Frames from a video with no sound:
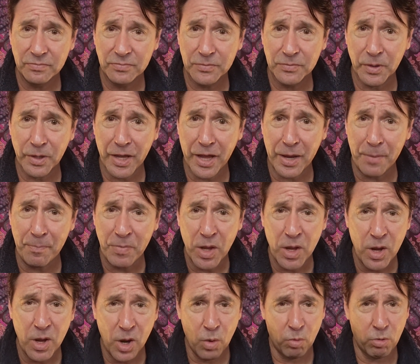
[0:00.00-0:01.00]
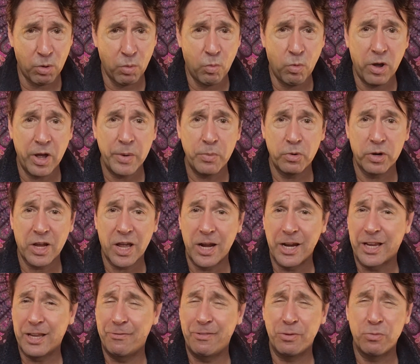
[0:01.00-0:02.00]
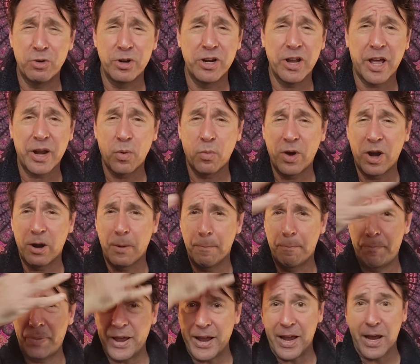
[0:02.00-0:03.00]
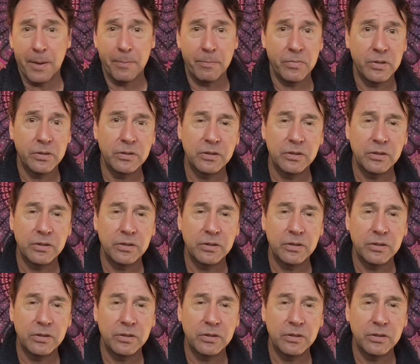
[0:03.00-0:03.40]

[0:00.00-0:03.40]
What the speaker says: Okay, or one, we're kind of giving, we're not aware, and bam,